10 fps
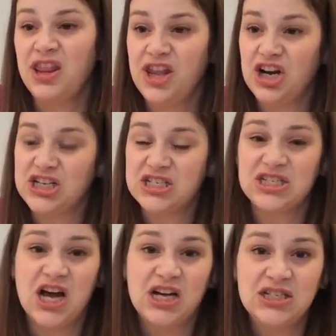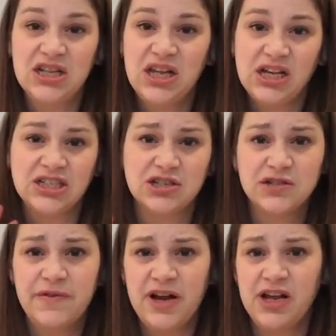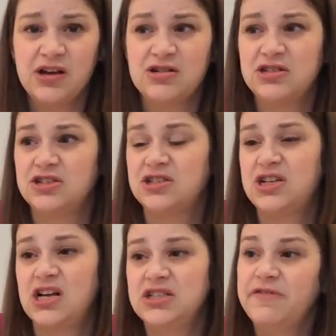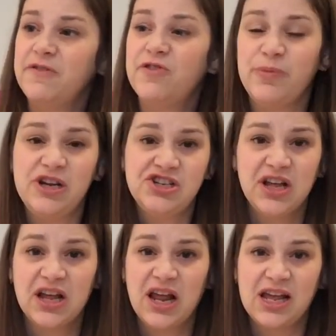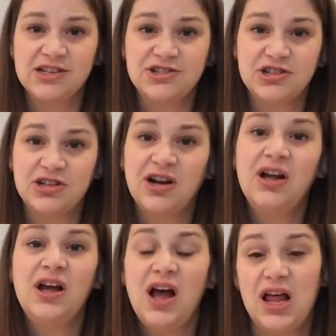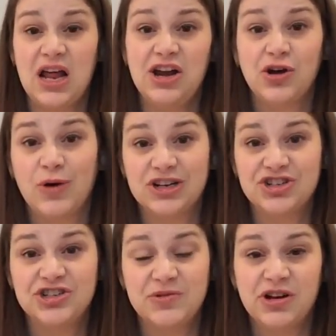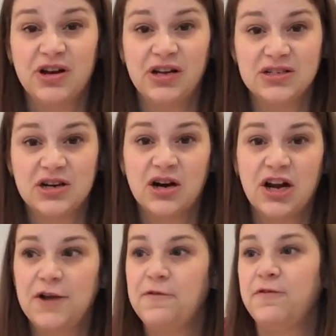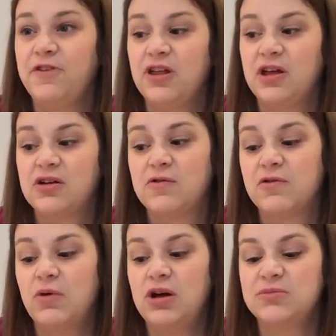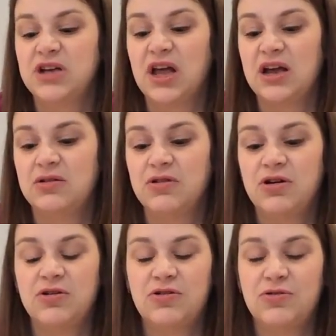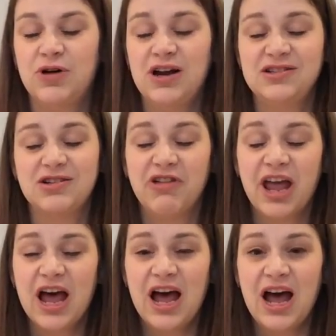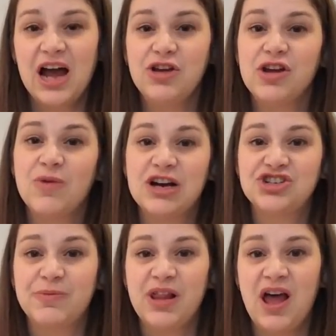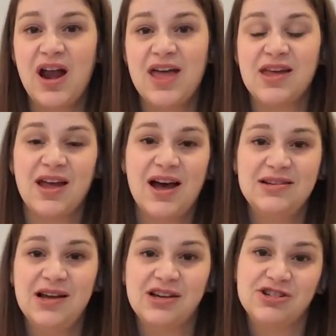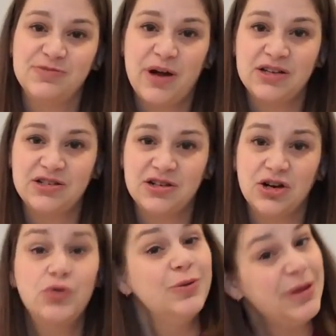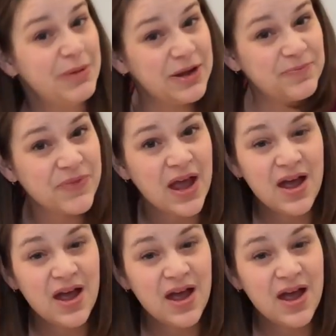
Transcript: there is tons of things. There's videos. There's tons of information that can answer a lot of your questions when you're getting started. If you feel like overwhelmed, like I don't know what is going on, you can watch some of that and then contact your sponsor, who would be me.